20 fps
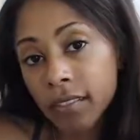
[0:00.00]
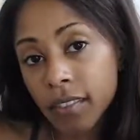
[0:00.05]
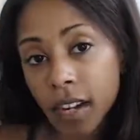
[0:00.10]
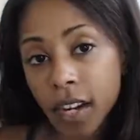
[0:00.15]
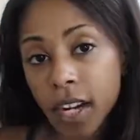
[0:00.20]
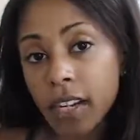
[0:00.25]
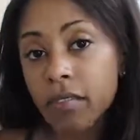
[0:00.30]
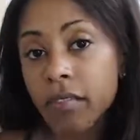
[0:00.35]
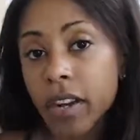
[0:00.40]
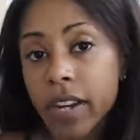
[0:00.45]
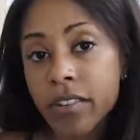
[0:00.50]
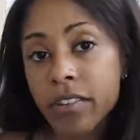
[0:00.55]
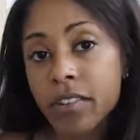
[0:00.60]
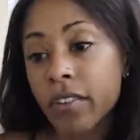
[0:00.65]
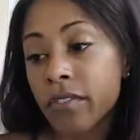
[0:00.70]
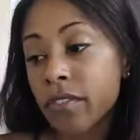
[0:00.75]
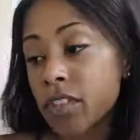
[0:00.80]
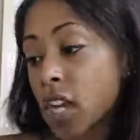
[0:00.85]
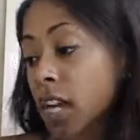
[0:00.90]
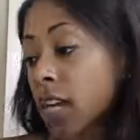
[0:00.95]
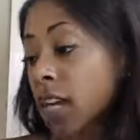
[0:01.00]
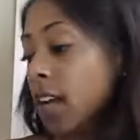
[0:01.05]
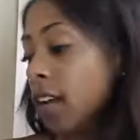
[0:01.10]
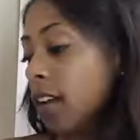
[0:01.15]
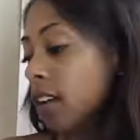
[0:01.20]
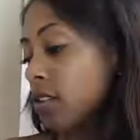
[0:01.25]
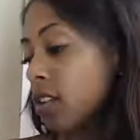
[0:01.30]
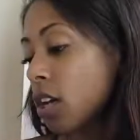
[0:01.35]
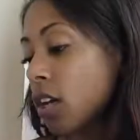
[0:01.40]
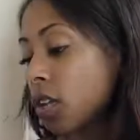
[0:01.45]
All right, write yourself a check.
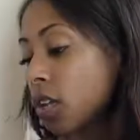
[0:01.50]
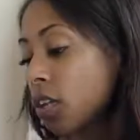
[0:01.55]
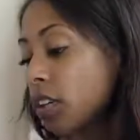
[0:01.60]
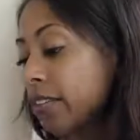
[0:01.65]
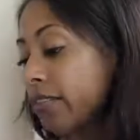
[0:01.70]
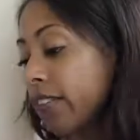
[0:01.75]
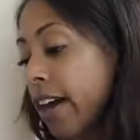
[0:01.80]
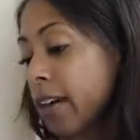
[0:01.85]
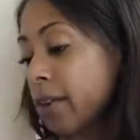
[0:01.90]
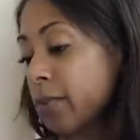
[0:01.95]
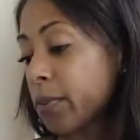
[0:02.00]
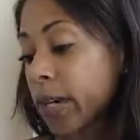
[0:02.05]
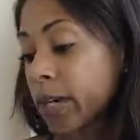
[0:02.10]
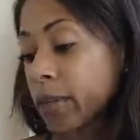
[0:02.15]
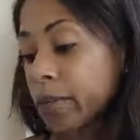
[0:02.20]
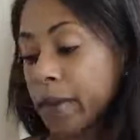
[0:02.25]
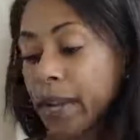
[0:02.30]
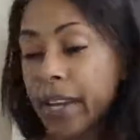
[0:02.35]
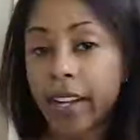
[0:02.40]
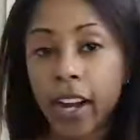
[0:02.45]
So if I want to make